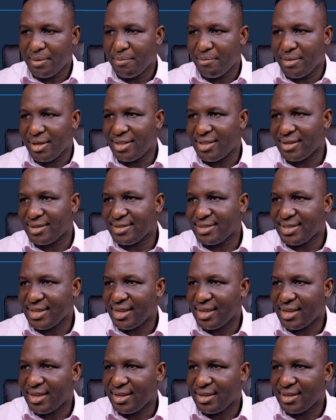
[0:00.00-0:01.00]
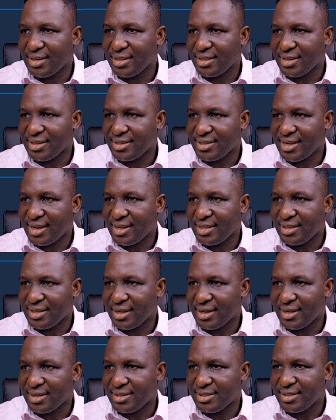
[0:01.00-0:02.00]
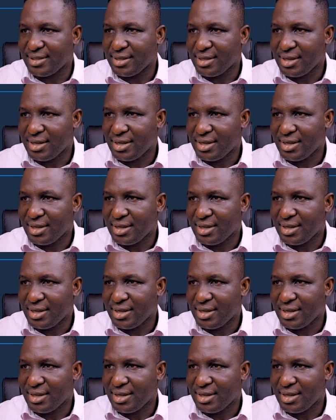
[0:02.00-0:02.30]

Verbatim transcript: meter thick on this end, and